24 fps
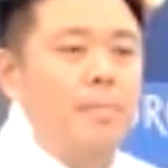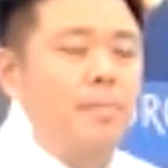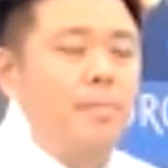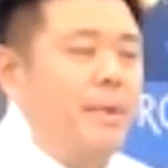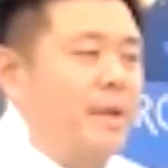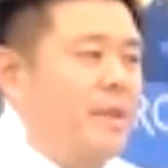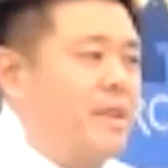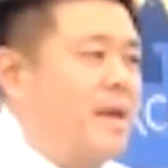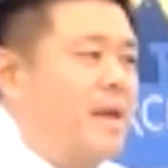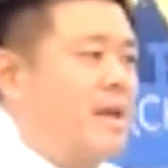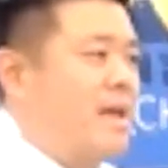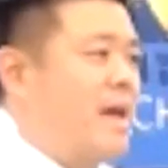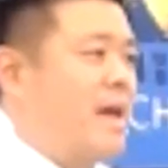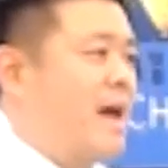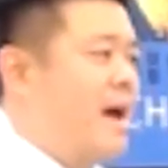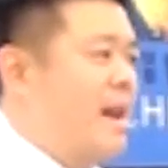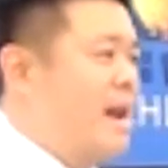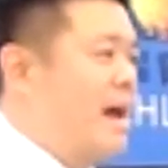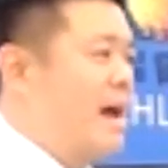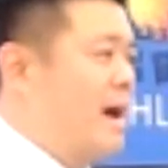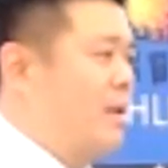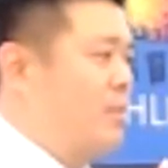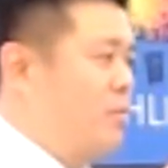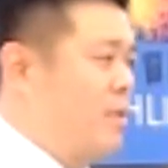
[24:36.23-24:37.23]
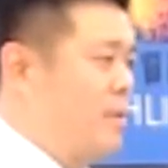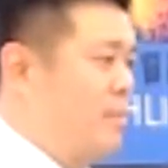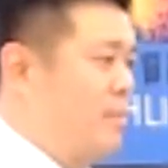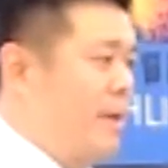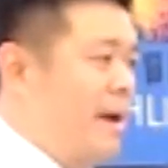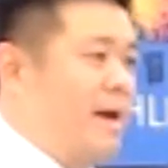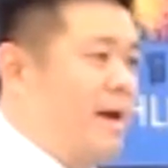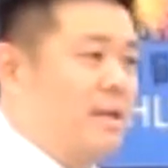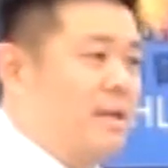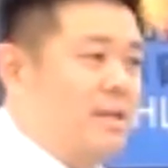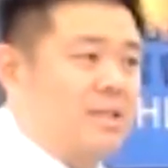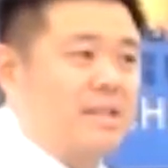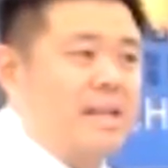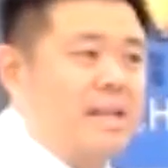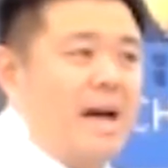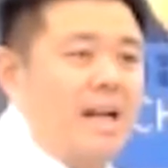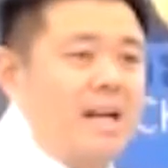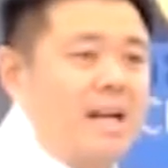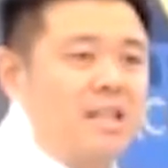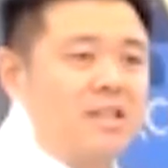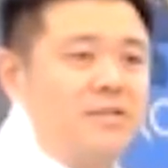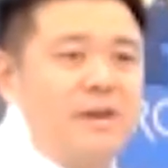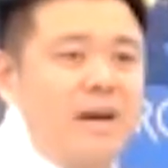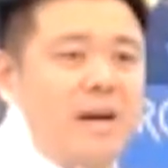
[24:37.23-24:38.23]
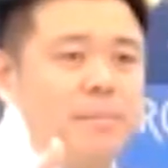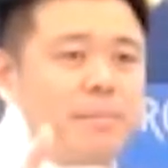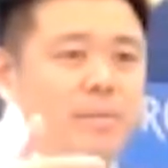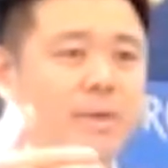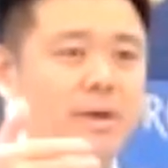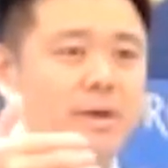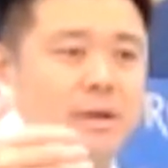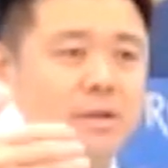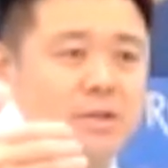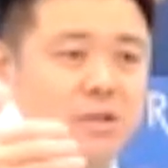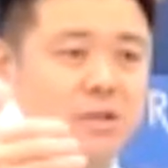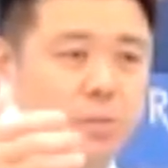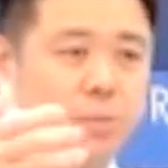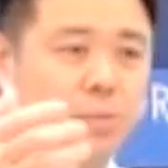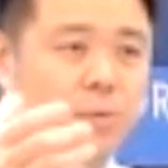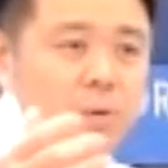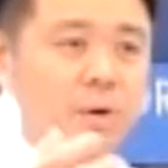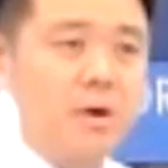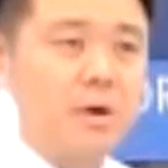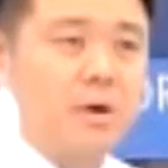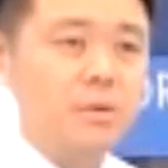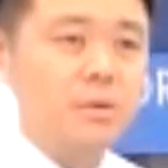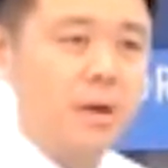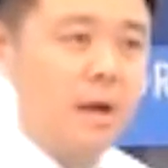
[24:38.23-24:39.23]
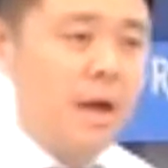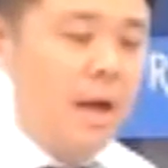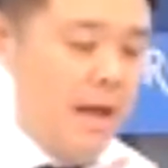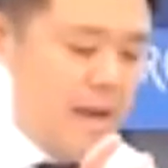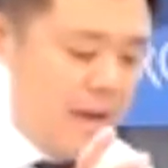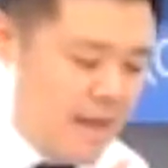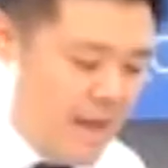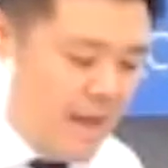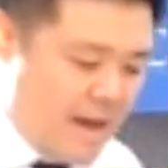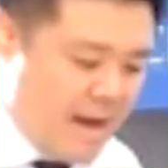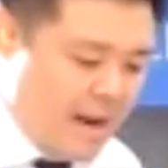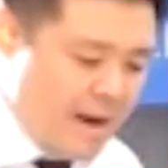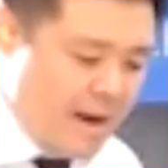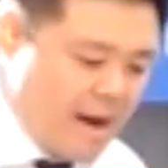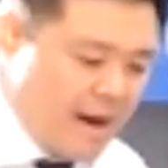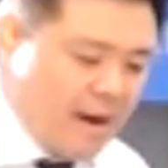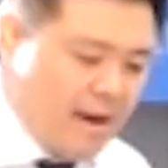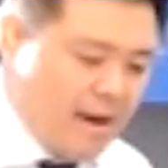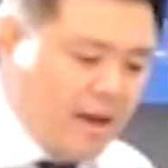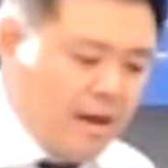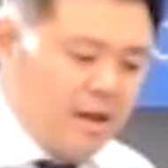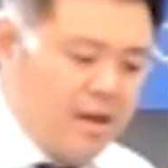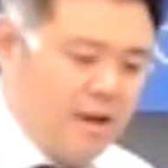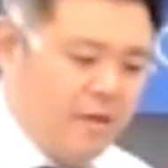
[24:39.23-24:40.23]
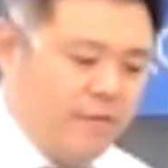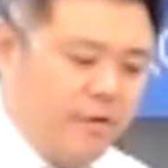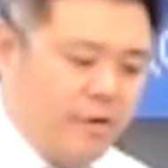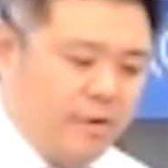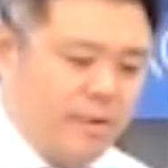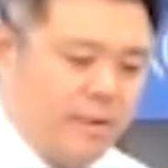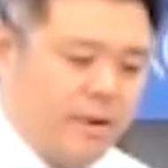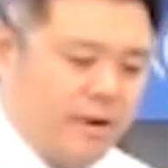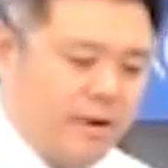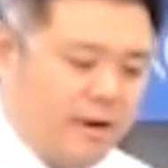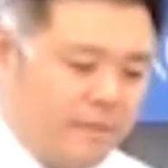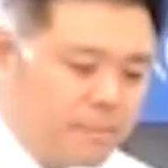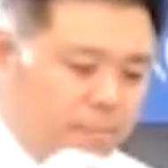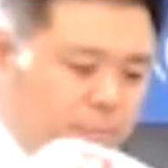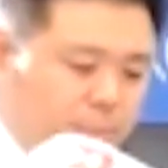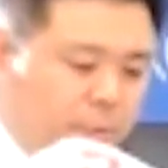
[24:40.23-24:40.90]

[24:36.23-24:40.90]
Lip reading: but they cannot remain satisfied because the world cannot give you enough.